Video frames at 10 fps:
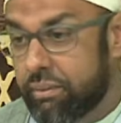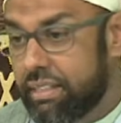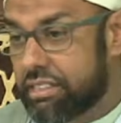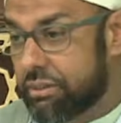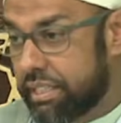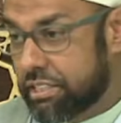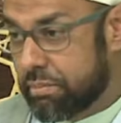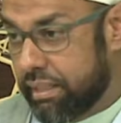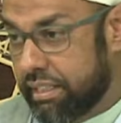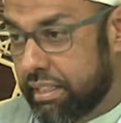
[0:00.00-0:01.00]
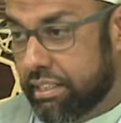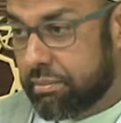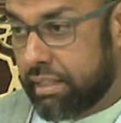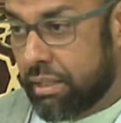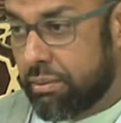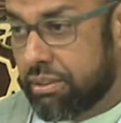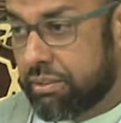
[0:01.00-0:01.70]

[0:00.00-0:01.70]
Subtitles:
ways to explain it, but I want